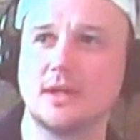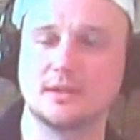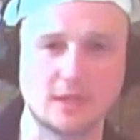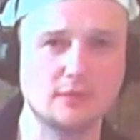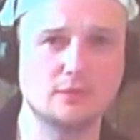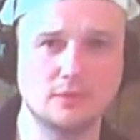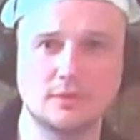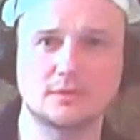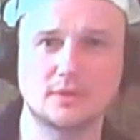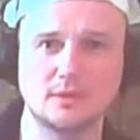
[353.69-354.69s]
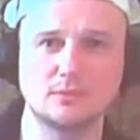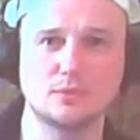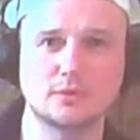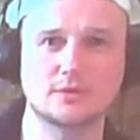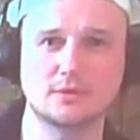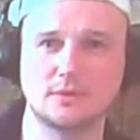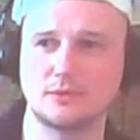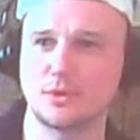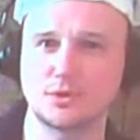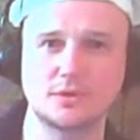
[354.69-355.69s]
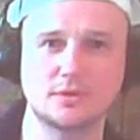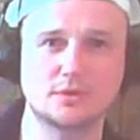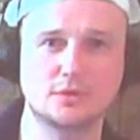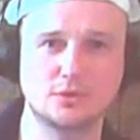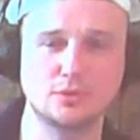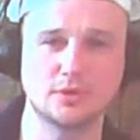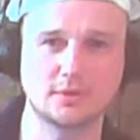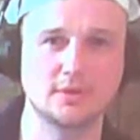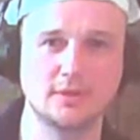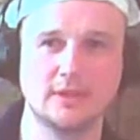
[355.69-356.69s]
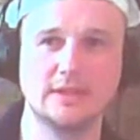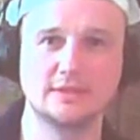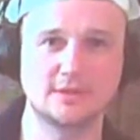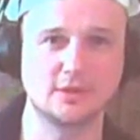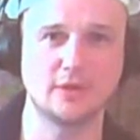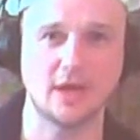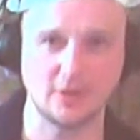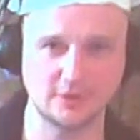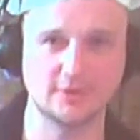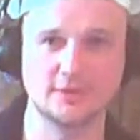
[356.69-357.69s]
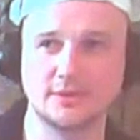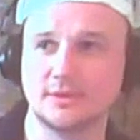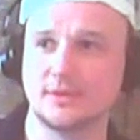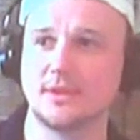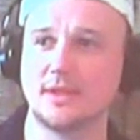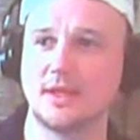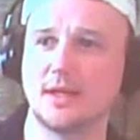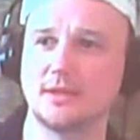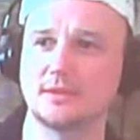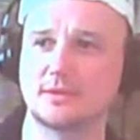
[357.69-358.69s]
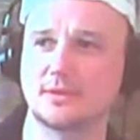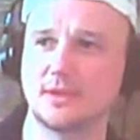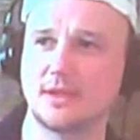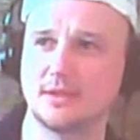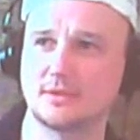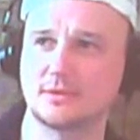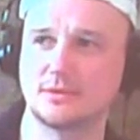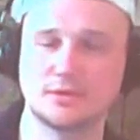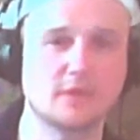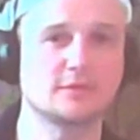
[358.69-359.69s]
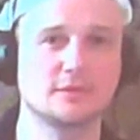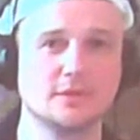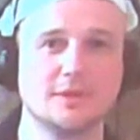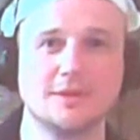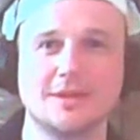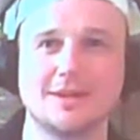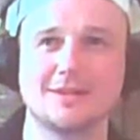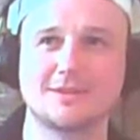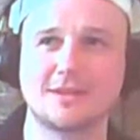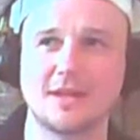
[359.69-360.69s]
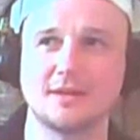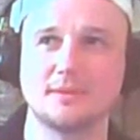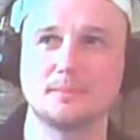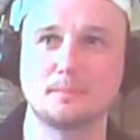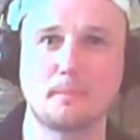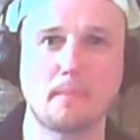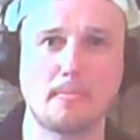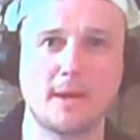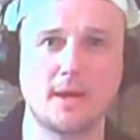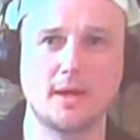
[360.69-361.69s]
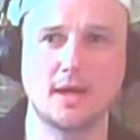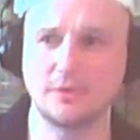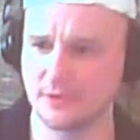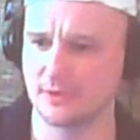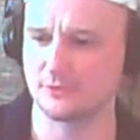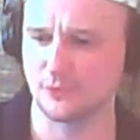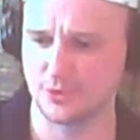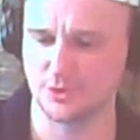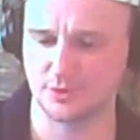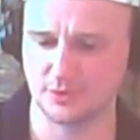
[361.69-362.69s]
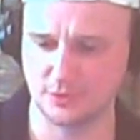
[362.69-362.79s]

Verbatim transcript: and then then was version 2.0 out, and and yes, and then uh, after version